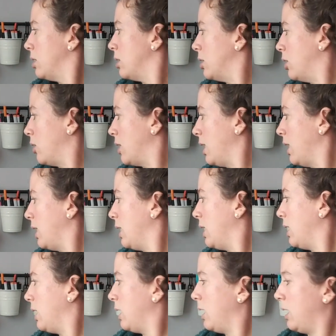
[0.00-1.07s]
Okay,
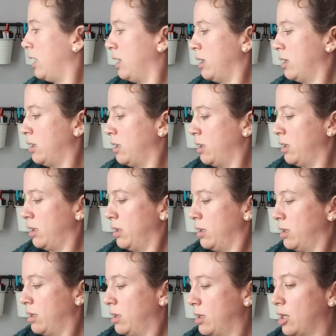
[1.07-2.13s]

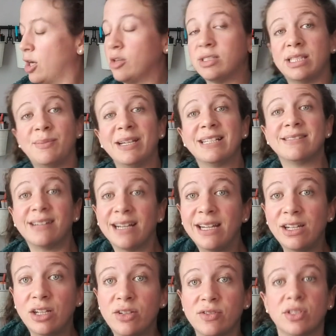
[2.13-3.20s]
some
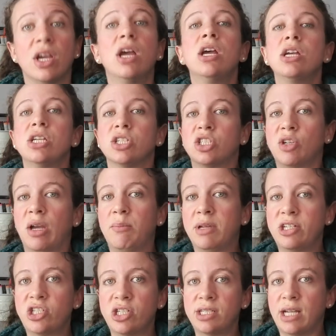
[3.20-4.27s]
exciting news. So I
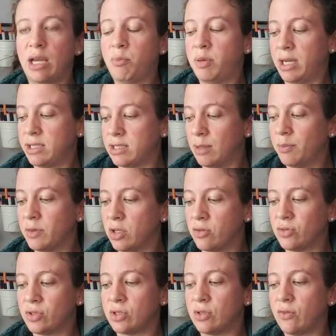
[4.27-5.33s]
mentioned I picked up
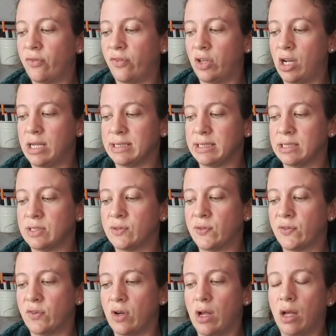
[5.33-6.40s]
those flosses
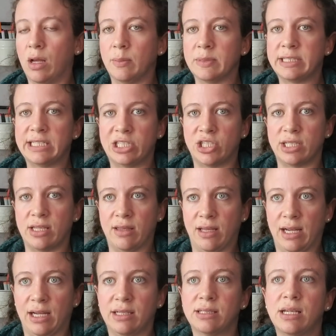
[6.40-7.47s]
from Stitches and
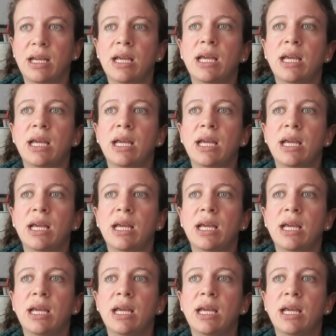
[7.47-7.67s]
Things.